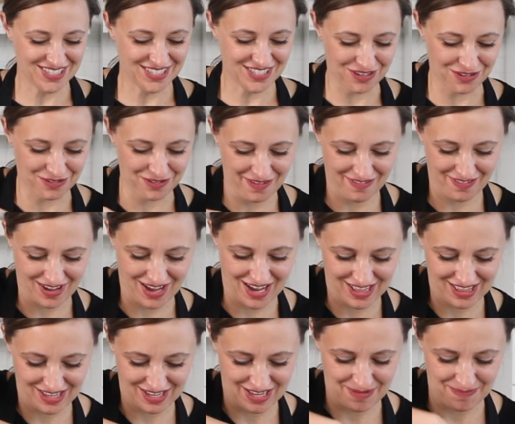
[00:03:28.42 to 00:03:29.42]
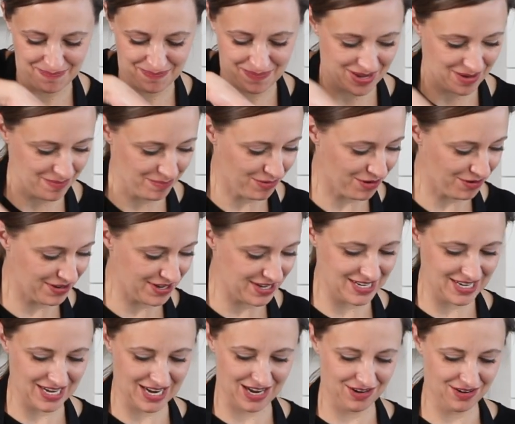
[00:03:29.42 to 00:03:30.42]
so we've got the meat broken
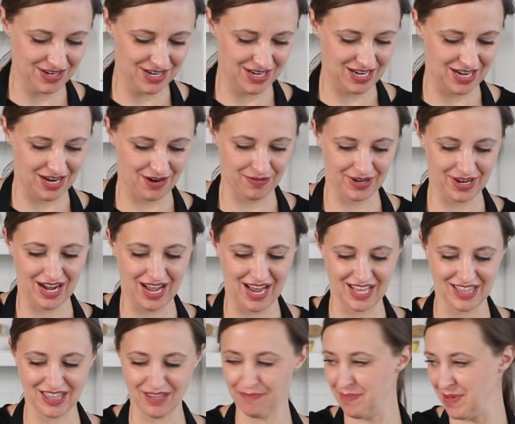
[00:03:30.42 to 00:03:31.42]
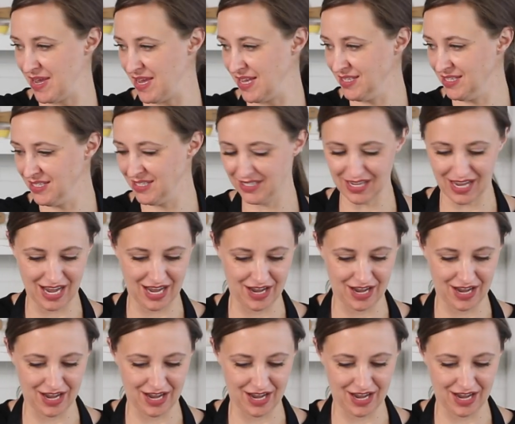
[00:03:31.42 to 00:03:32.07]
down, and now we're gonna add the beans.